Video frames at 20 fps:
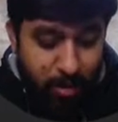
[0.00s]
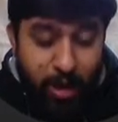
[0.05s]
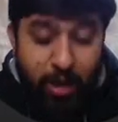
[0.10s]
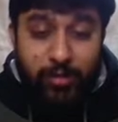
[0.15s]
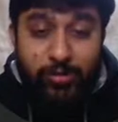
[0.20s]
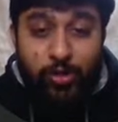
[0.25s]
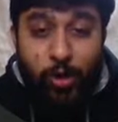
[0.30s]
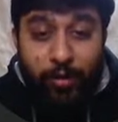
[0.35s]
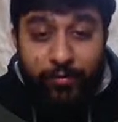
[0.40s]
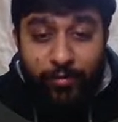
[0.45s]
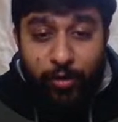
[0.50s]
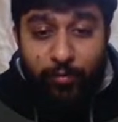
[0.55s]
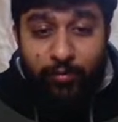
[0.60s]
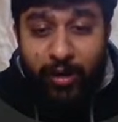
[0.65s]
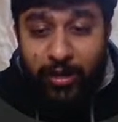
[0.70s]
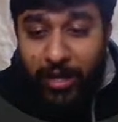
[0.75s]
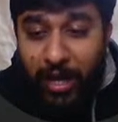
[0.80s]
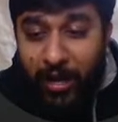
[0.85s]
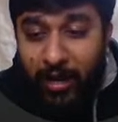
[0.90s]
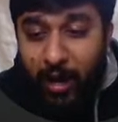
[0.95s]
So if you will
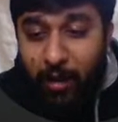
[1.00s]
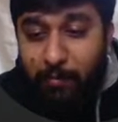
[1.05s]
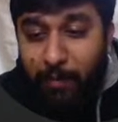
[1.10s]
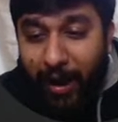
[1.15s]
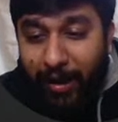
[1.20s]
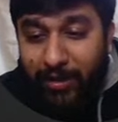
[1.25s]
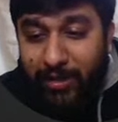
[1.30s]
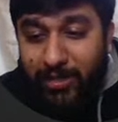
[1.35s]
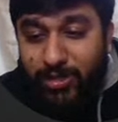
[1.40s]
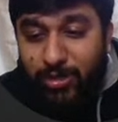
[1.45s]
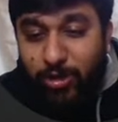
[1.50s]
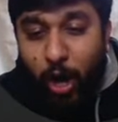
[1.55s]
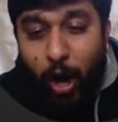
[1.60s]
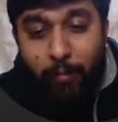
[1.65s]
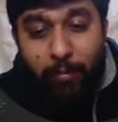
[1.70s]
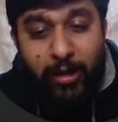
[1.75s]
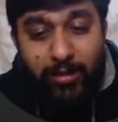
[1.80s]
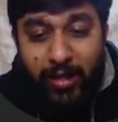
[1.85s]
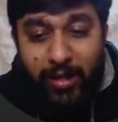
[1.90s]
take a minus common,